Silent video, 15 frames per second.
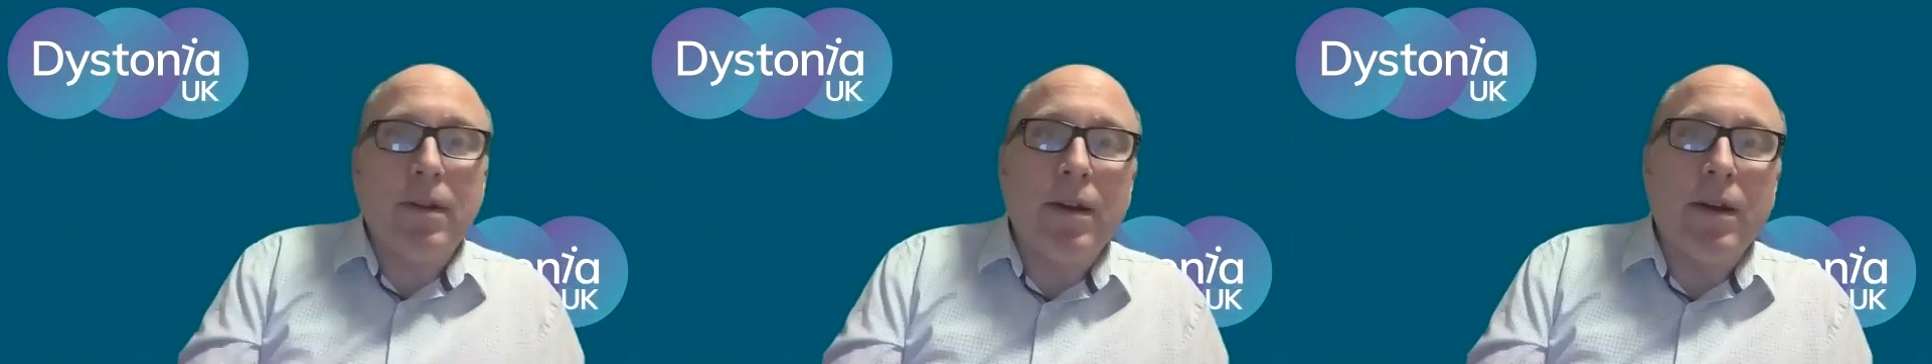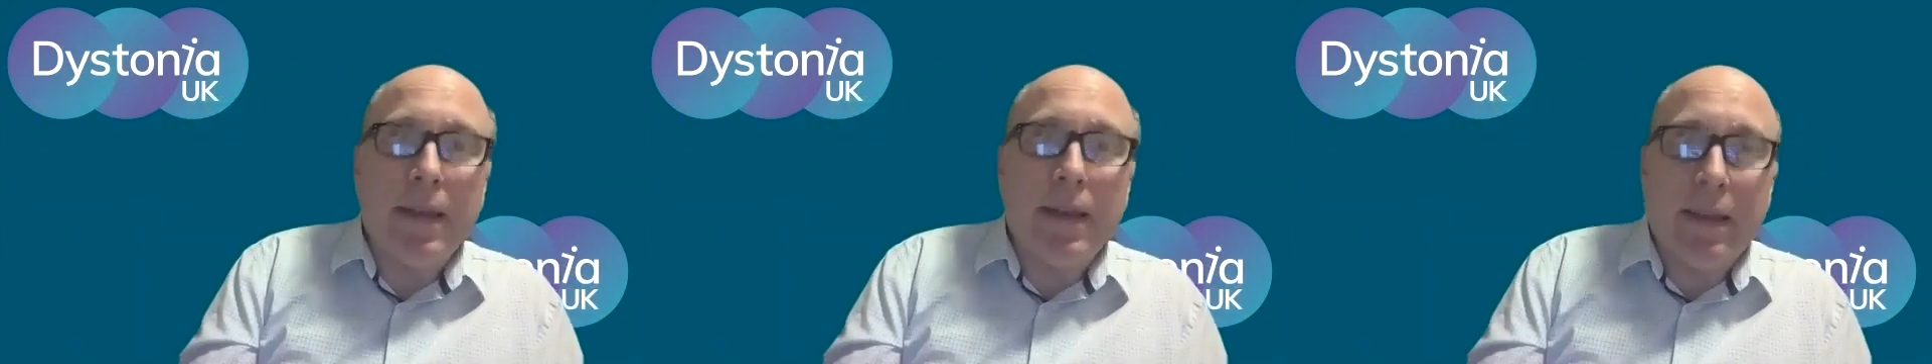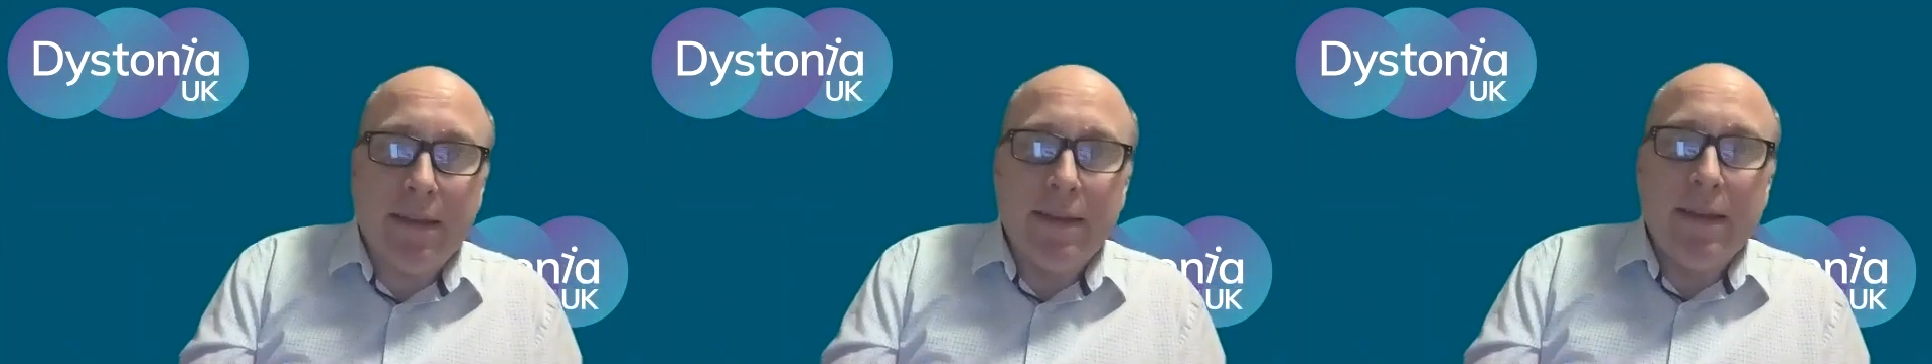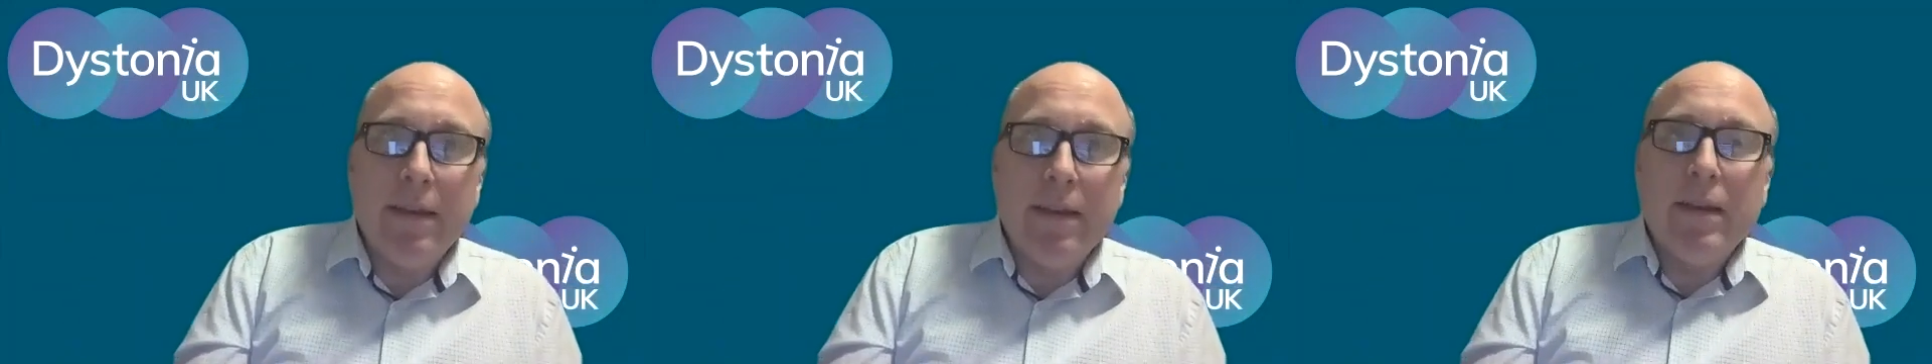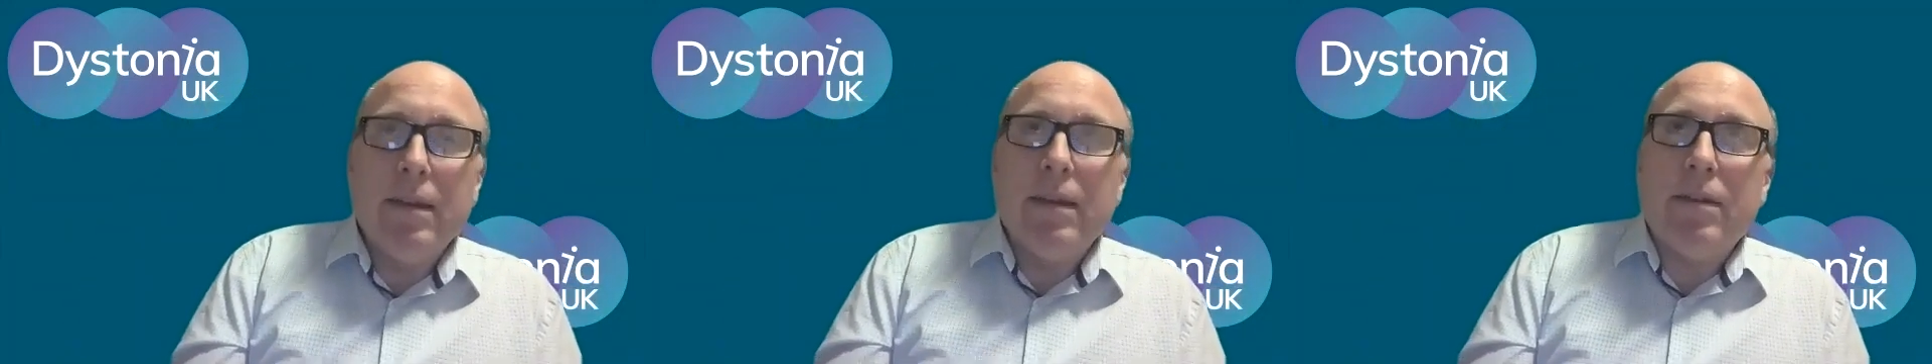eyes
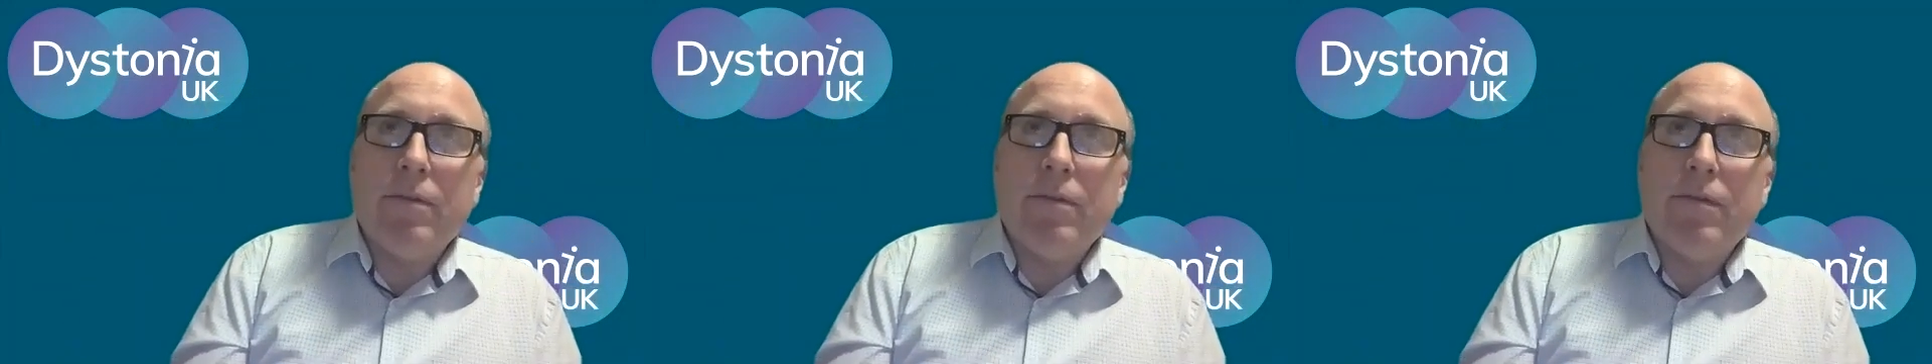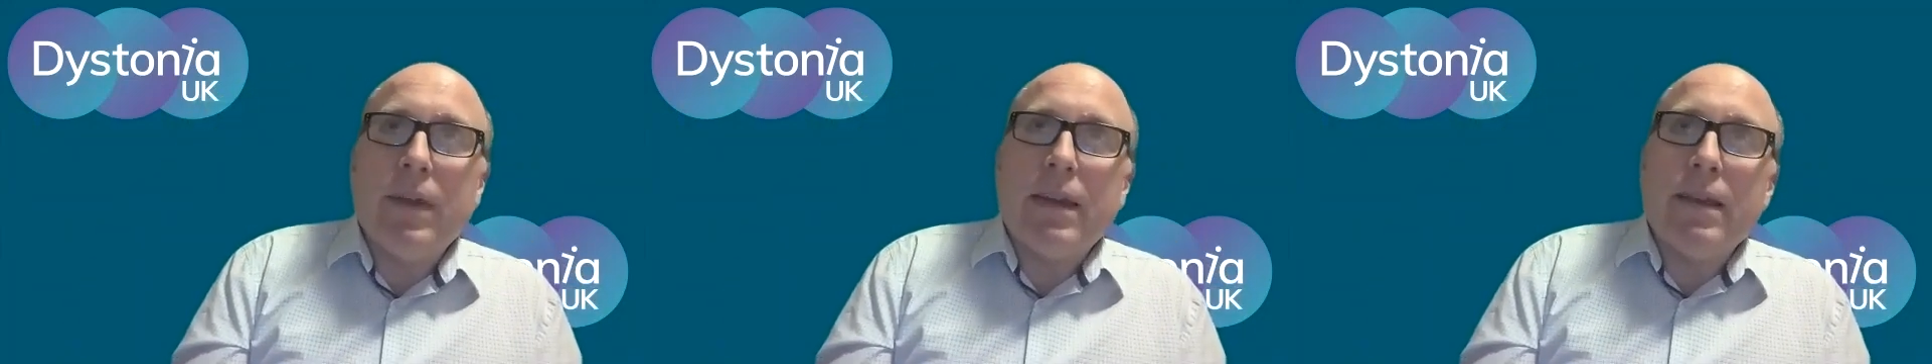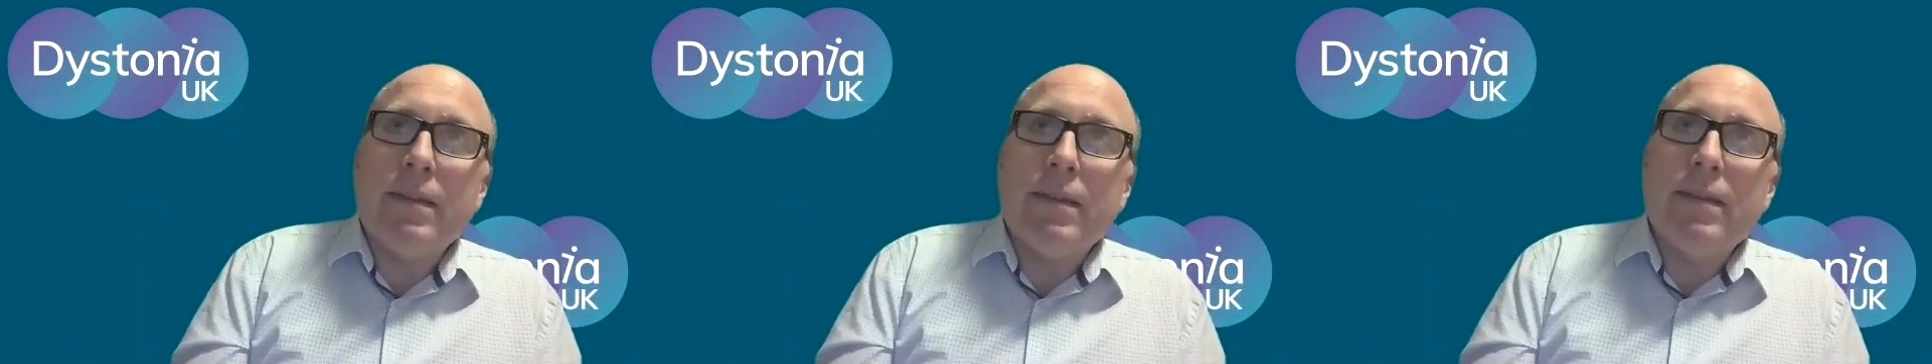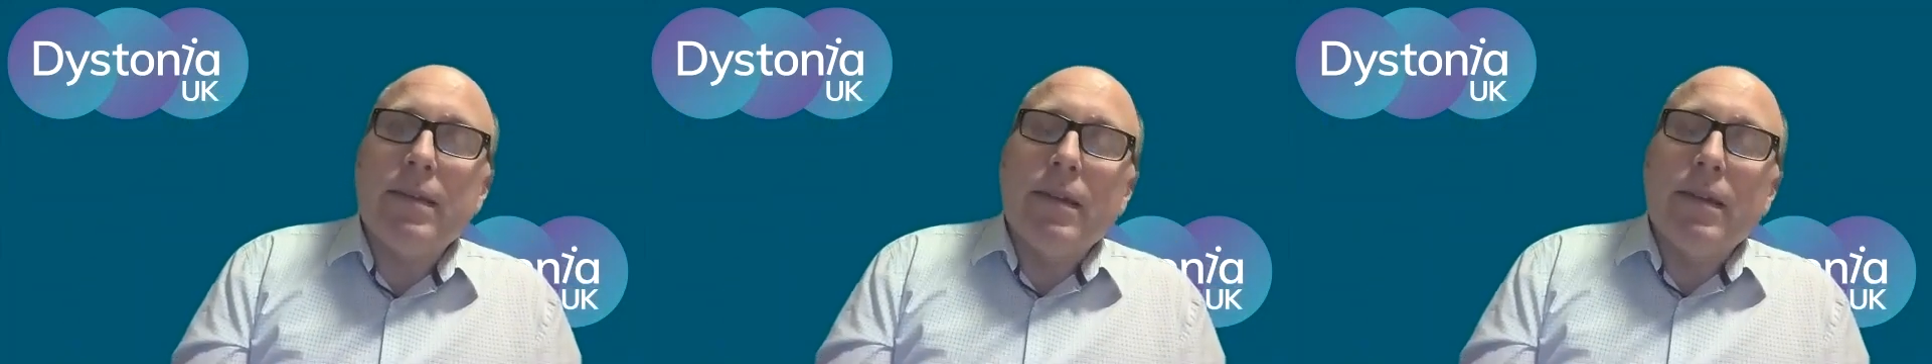and face.